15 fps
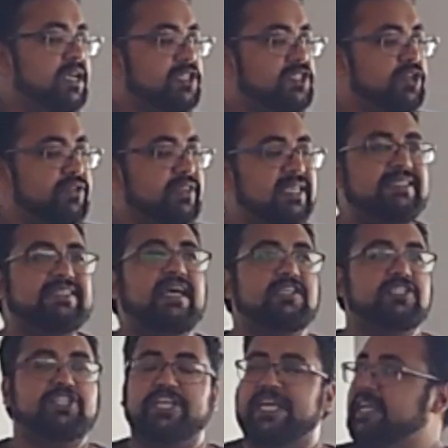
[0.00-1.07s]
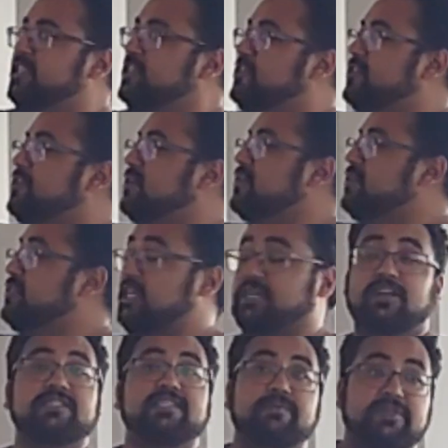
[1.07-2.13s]
So this has changed. The
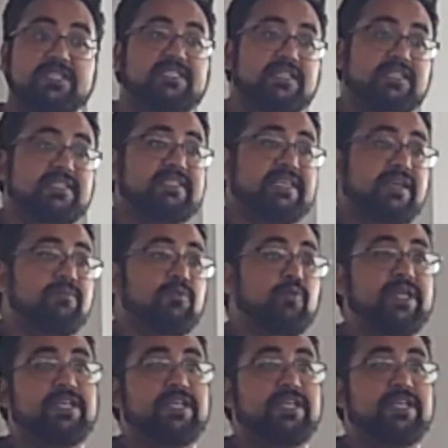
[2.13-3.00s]
concept is still the same.